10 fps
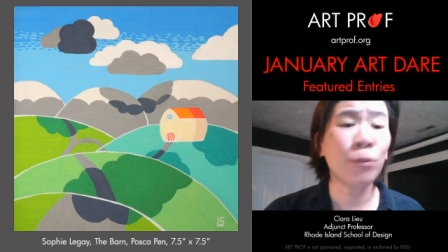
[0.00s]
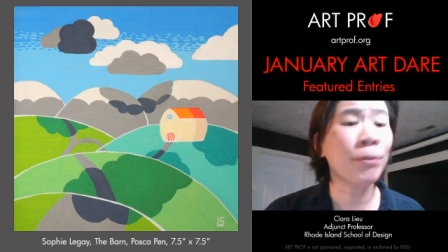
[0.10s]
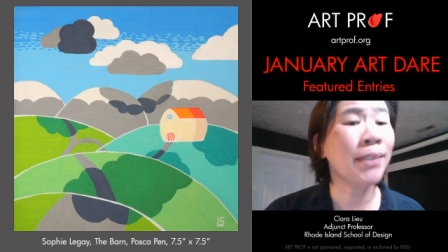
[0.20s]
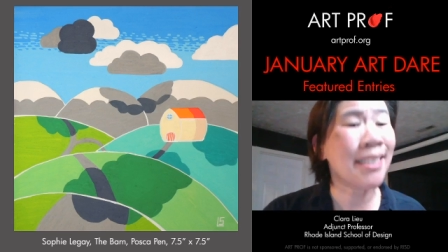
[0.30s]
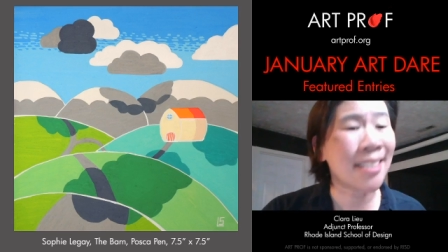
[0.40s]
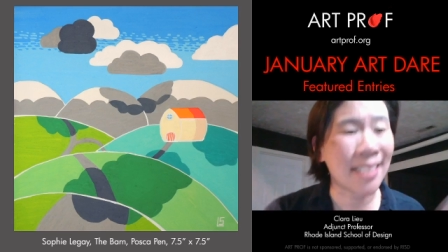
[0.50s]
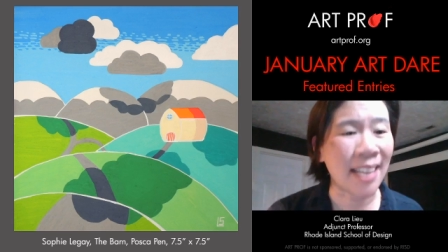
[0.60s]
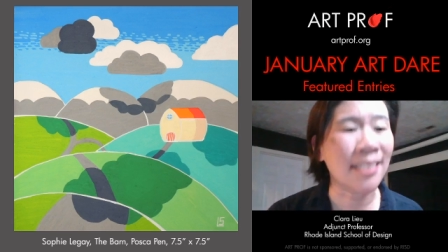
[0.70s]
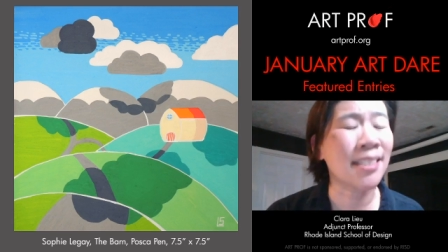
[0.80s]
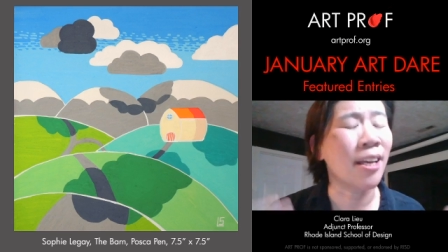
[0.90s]
we really
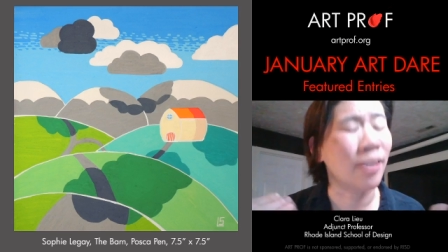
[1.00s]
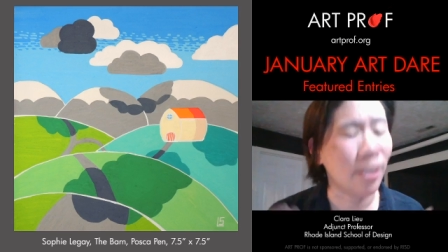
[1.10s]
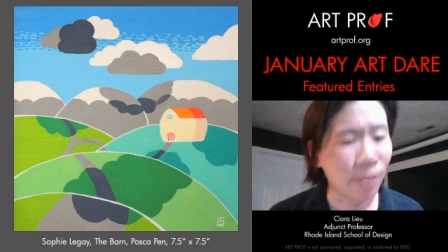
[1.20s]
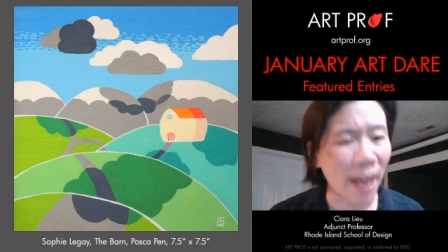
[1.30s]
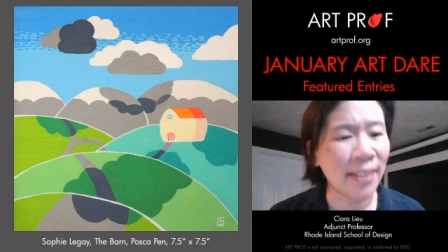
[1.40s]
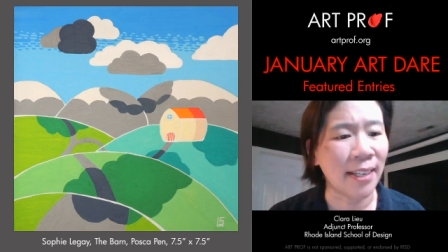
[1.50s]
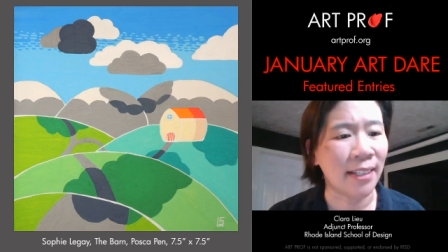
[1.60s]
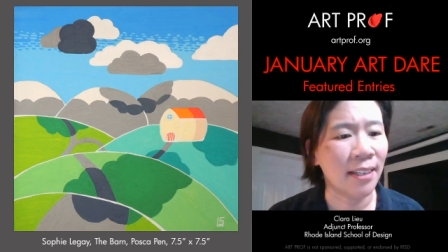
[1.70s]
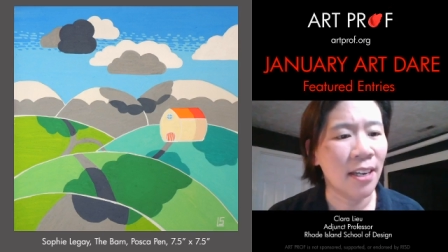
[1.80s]
sense the lighting